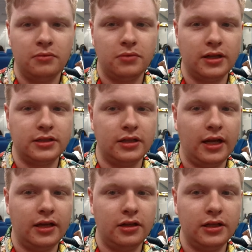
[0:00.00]
But
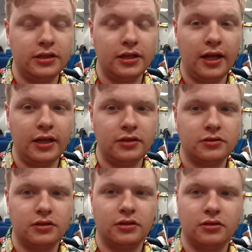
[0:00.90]
today, earlier today,
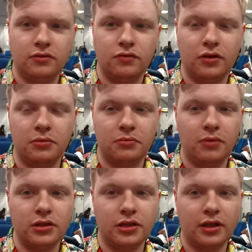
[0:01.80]
for
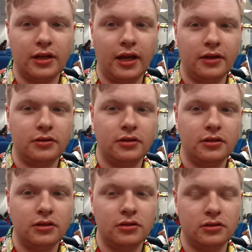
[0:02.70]
most of the day, it
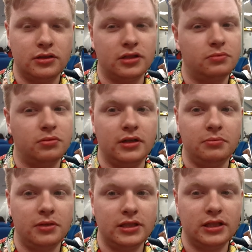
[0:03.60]
was just pretty
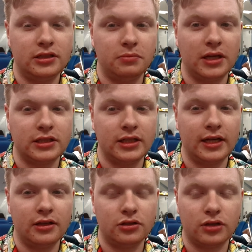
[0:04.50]
busy smashing
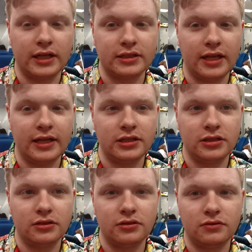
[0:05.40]
out the
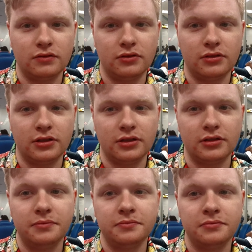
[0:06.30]
translations for the
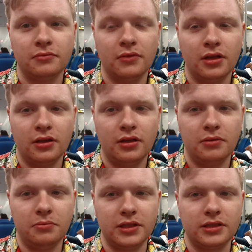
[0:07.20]

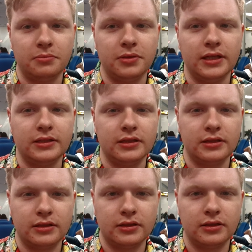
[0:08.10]
bits and
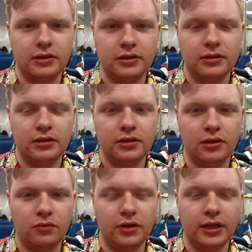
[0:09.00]
pieces
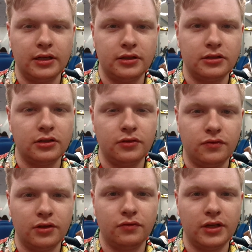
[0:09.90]
that we needed to do
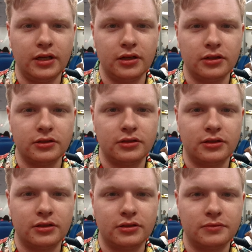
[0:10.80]
for the
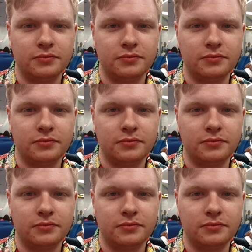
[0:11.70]
videos.